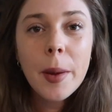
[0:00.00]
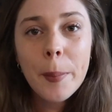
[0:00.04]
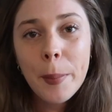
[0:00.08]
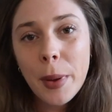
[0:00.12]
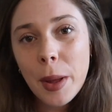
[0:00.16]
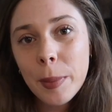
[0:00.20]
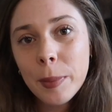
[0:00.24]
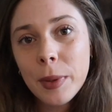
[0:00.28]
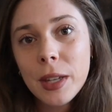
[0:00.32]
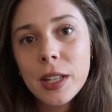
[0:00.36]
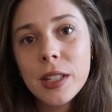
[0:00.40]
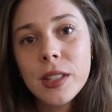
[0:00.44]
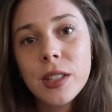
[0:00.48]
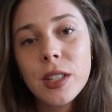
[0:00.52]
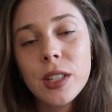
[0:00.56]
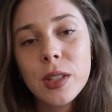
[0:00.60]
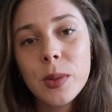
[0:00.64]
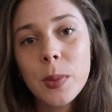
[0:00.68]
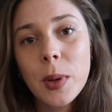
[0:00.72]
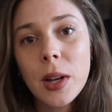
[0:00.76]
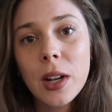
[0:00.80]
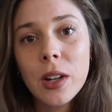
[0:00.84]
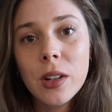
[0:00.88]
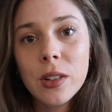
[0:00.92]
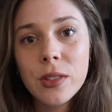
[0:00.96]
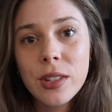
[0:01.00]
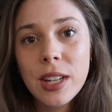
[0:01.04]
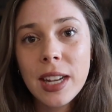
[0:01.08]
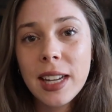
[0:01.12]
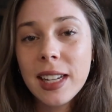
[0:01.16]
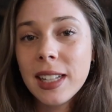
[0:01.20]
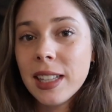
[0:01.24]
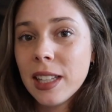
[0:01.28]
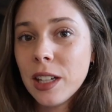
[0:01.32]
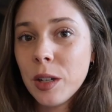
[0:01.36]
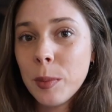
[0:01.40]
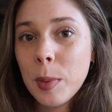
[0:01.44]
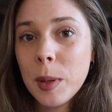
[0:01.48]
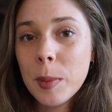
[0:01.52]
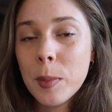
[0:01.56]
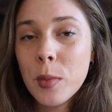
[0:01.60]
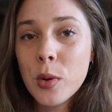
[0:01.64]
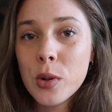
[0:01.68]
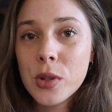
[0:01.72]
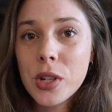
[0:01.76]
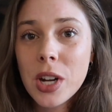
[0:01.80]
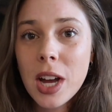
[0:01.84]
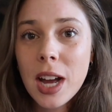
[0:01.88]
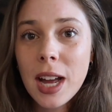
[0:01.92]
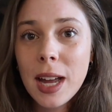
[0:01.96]
Pumpkins as well take a little bit
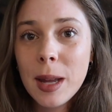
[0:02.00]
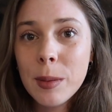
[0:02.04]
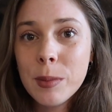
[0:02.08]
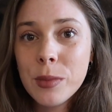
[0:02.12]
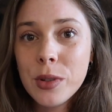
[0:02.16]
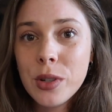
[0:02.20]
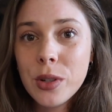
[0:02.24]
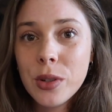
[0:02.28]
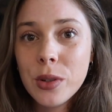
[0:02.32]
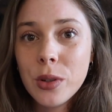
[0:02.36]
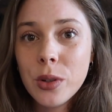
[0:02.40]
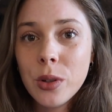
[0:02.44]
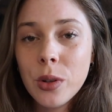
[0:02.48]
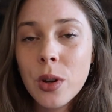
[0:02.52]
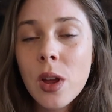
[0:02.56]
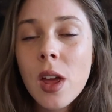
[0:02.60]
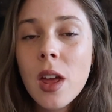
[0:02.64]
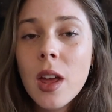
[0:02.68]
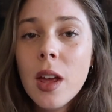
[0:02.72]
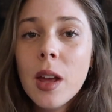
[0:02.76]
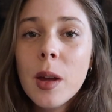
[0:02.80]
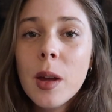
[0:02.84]
more time to